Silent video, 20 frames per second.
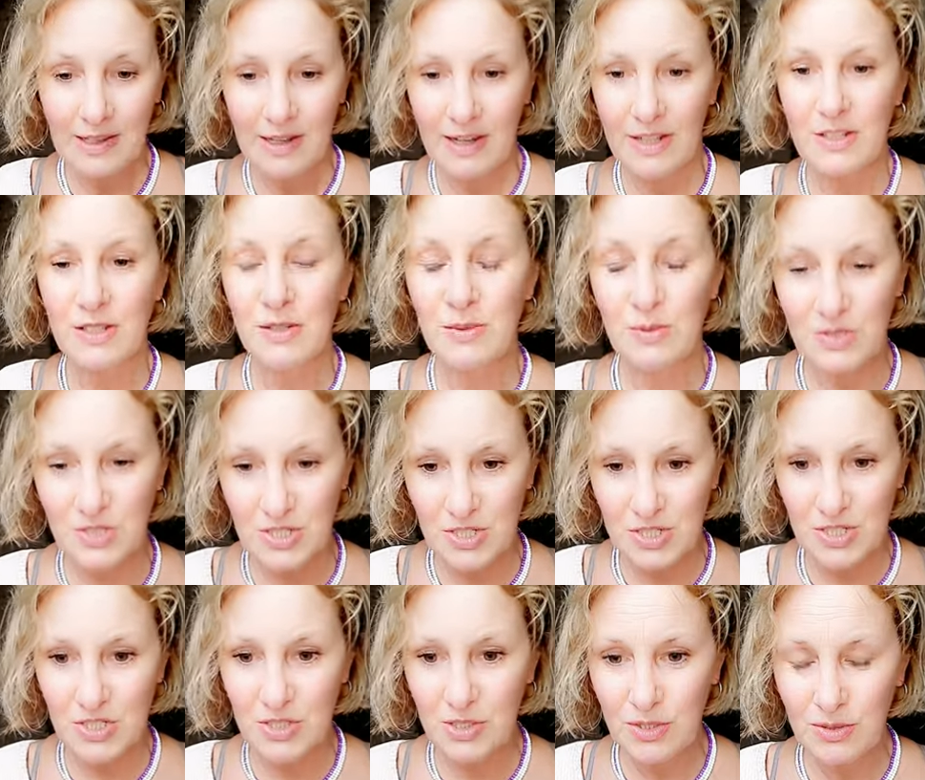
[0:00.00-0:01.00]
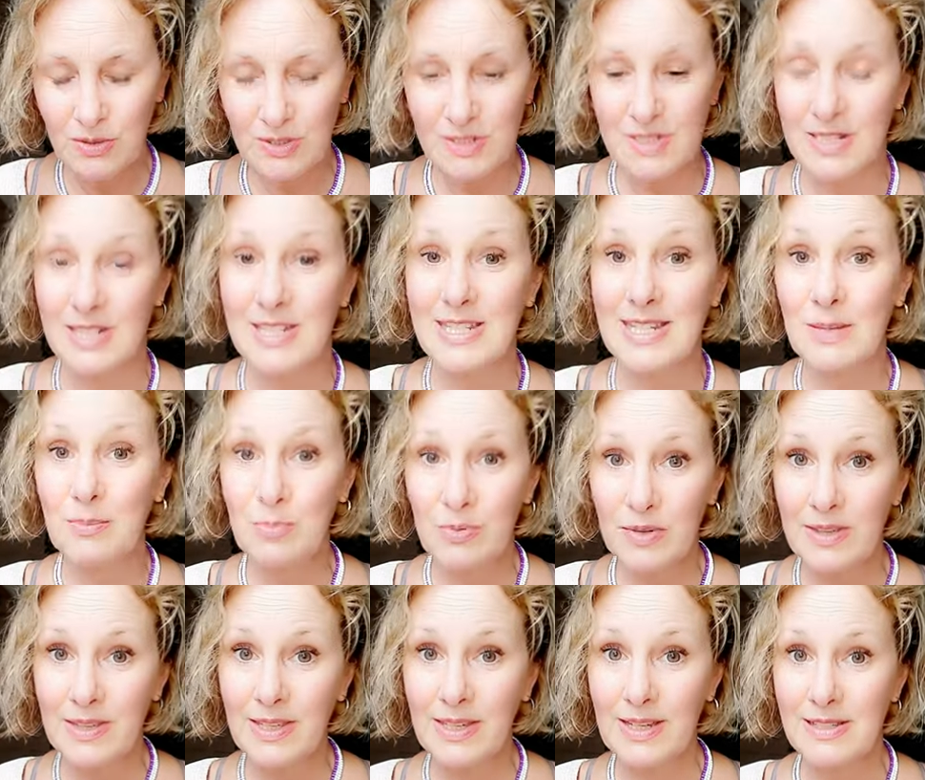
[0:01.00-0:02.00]
I knew what to do. I did deep
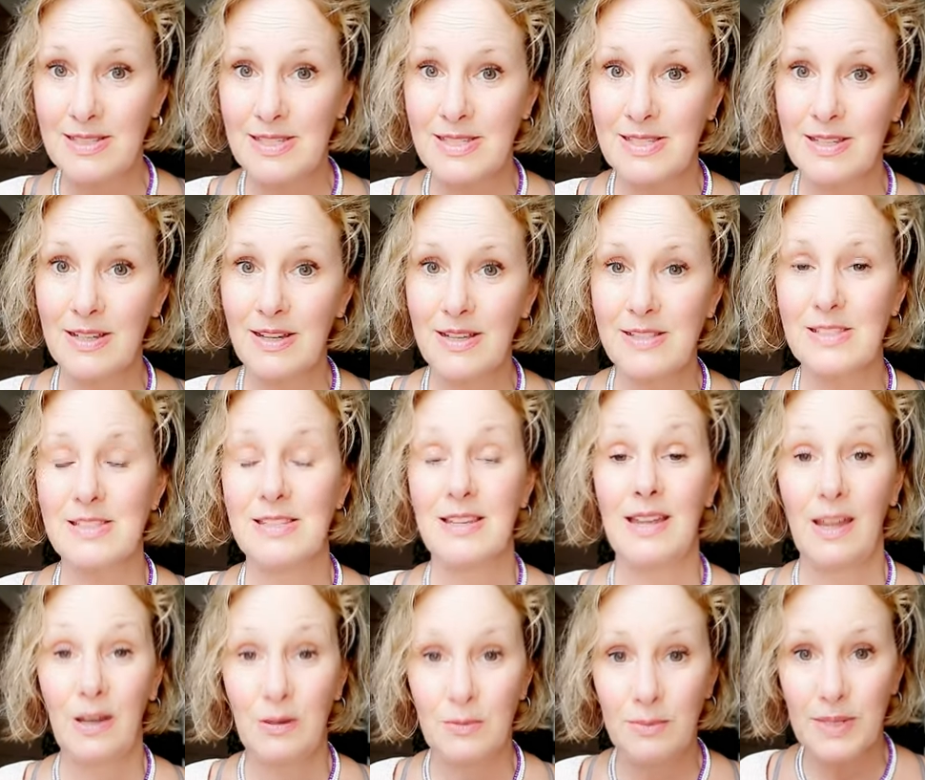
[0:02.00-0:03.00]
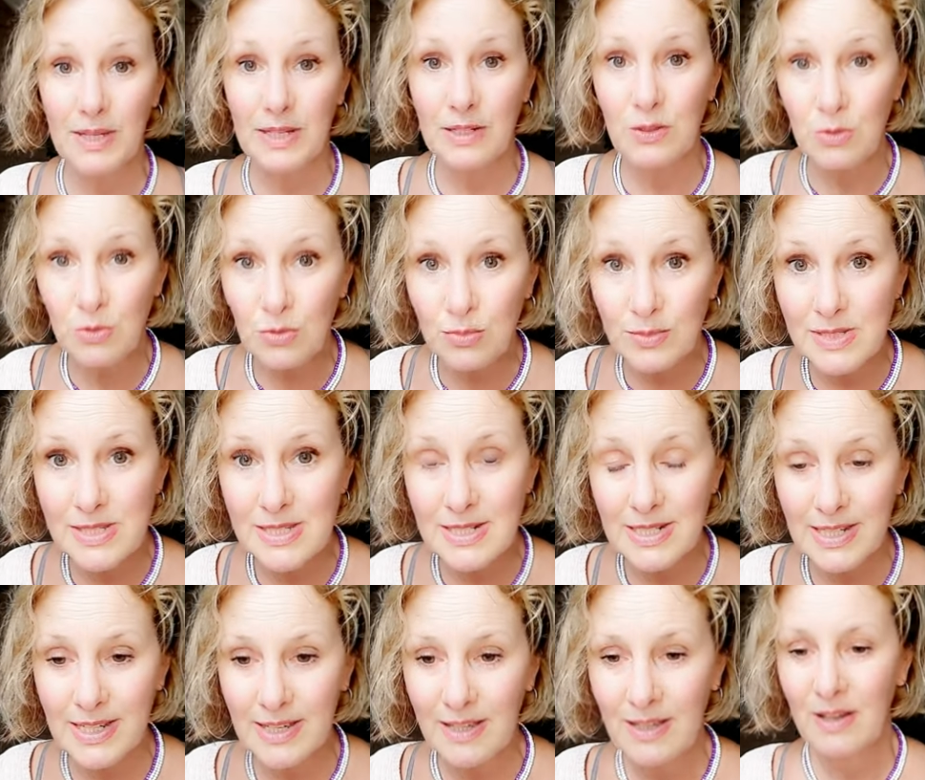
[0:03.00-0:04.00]
breathing exercises. It helped me
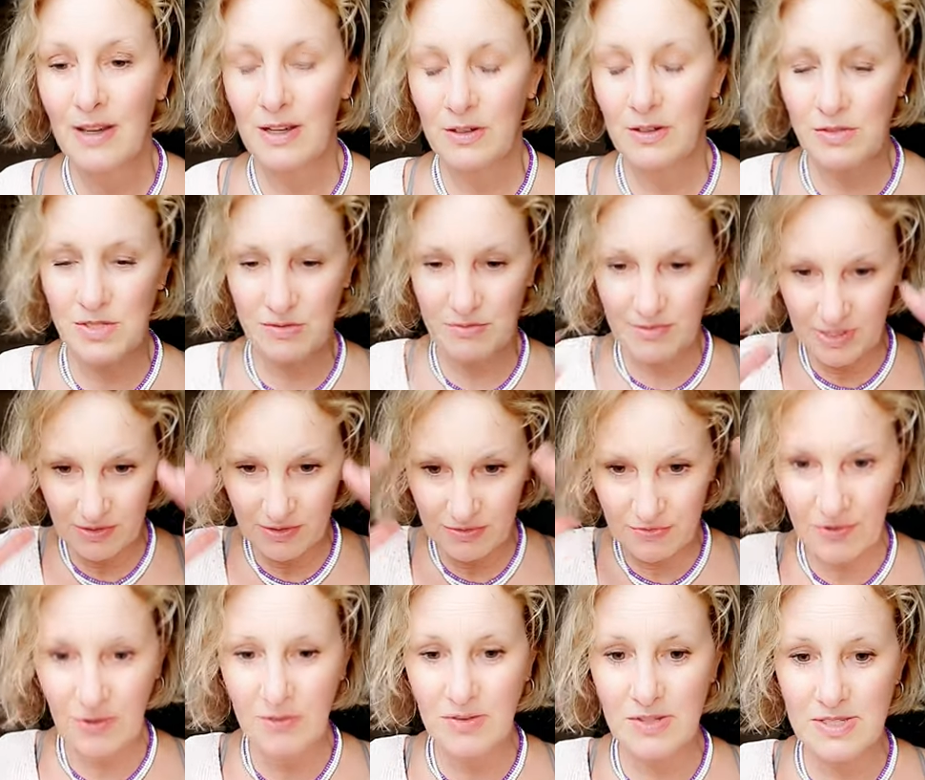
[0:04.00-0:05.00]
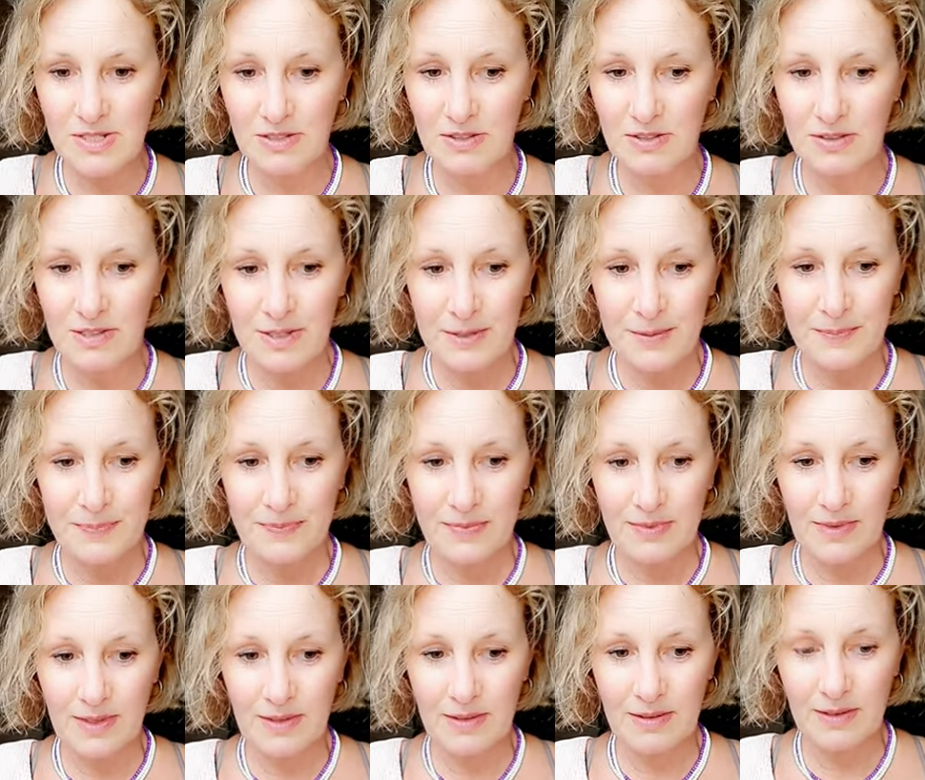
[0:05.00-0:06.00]
enormously. I also really focused on
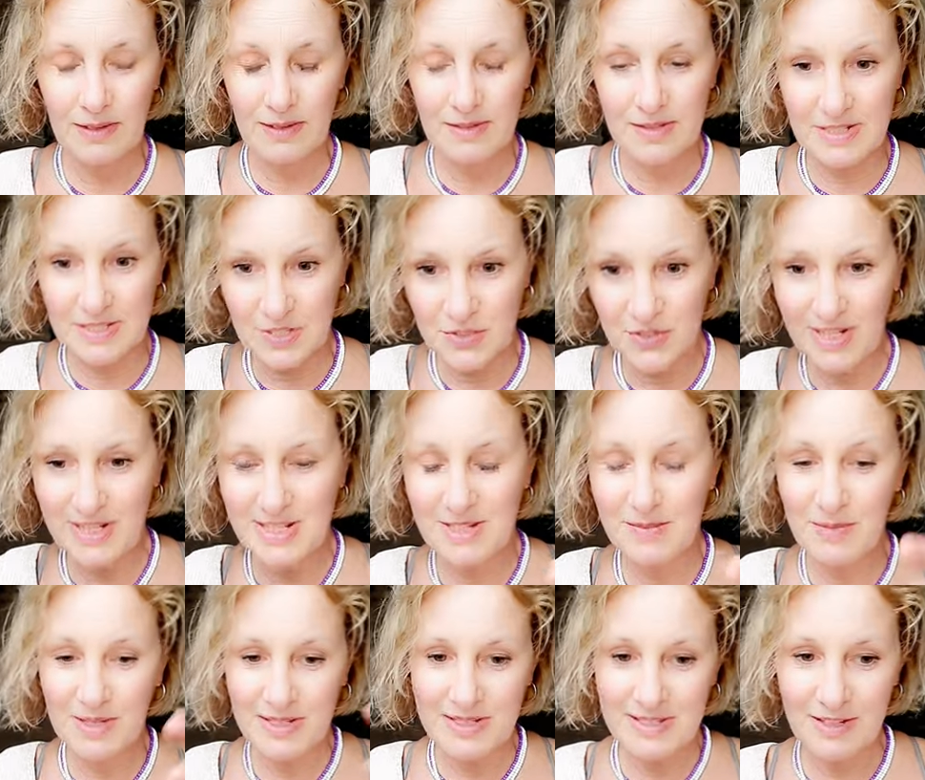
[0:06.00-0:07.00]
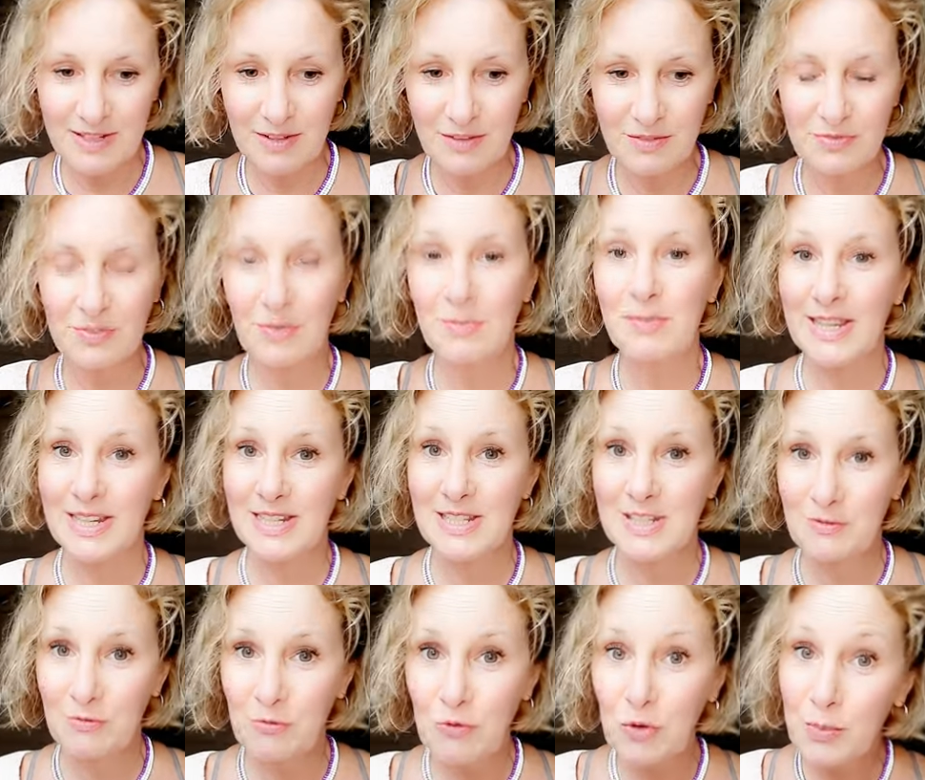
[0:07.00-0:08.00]
distracting myself from
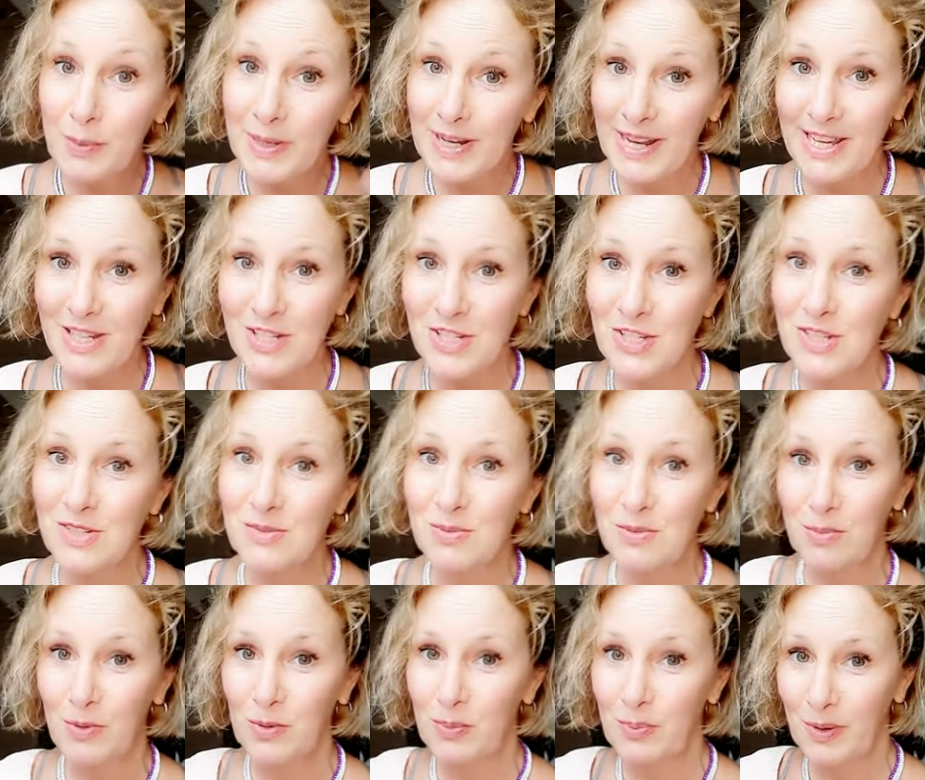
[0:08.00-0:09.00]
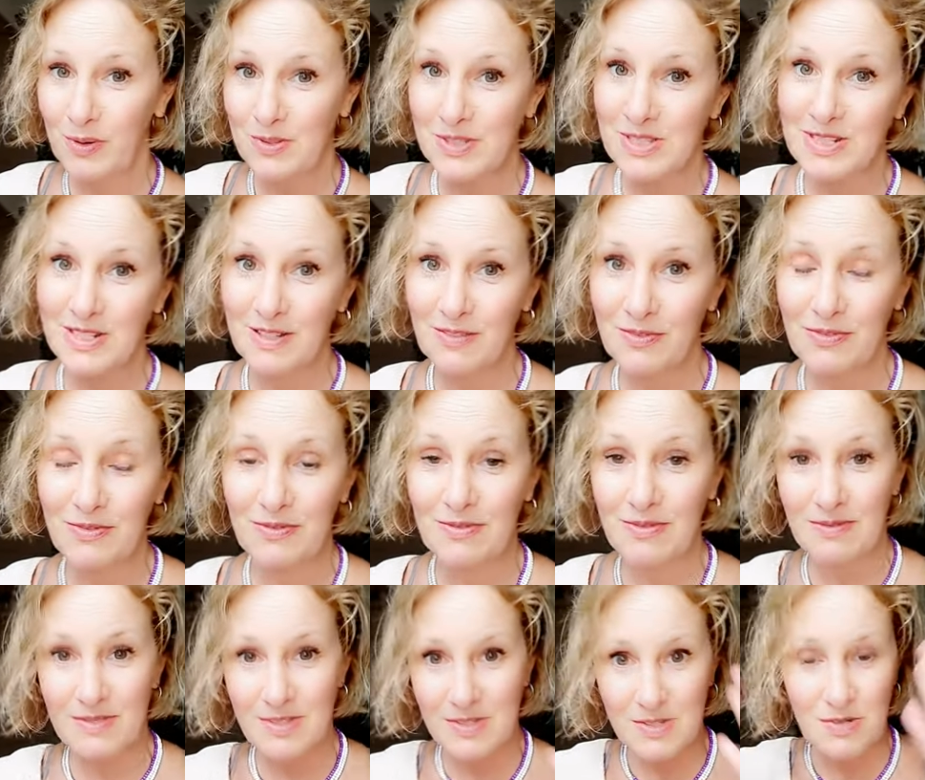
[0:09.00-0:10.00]
negative ruminations with more positive
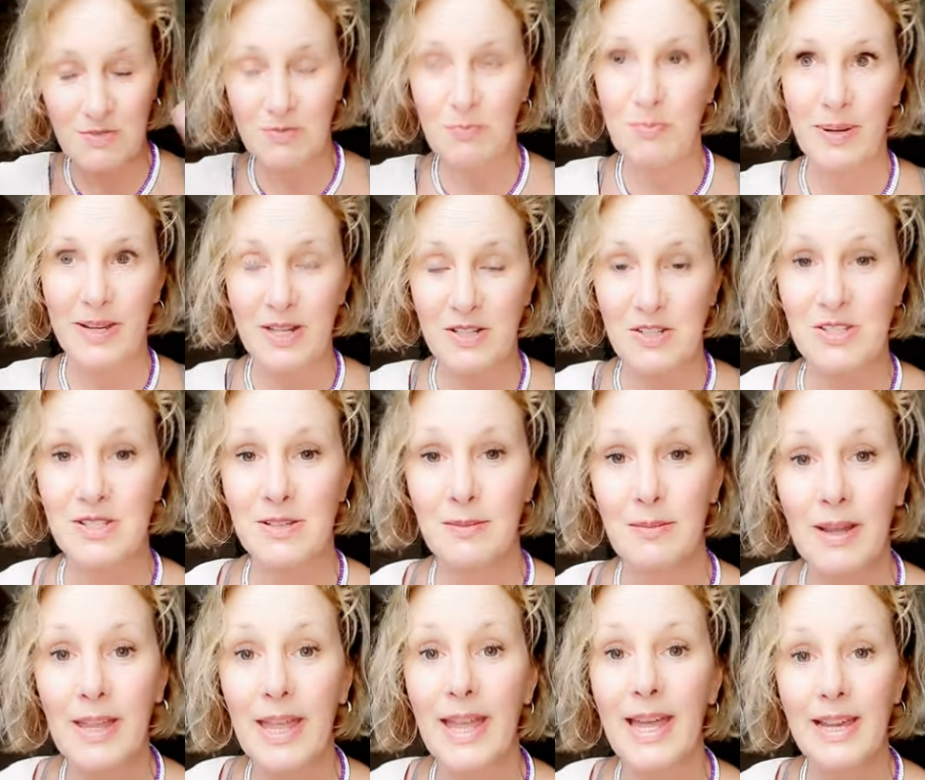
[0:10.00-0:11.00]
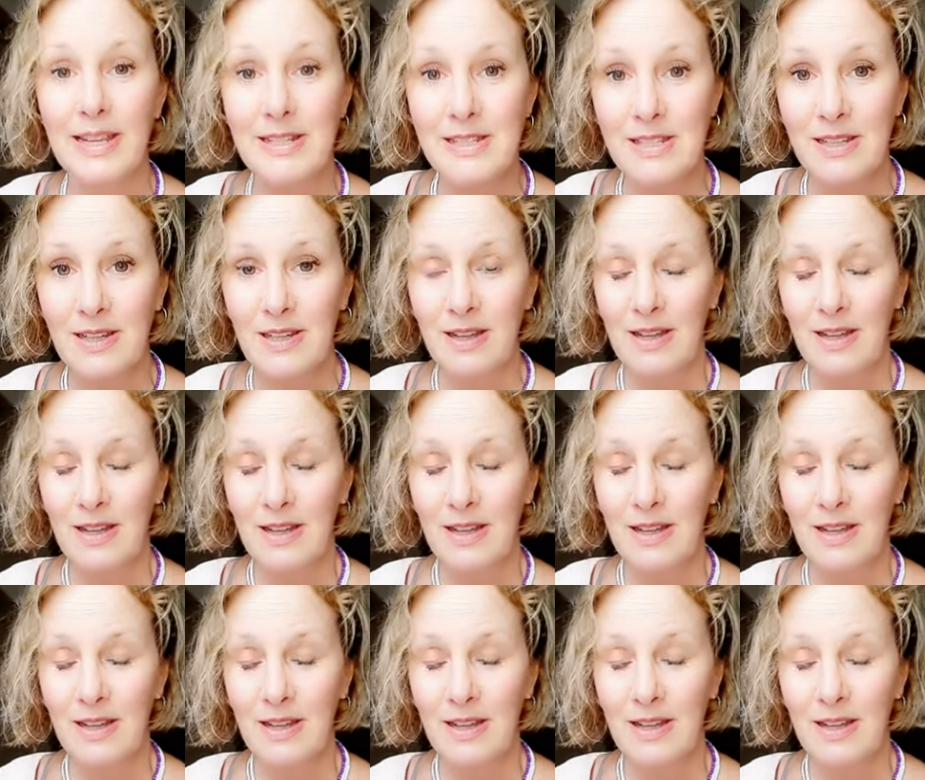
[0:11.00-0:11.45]
sort of pictures in my head.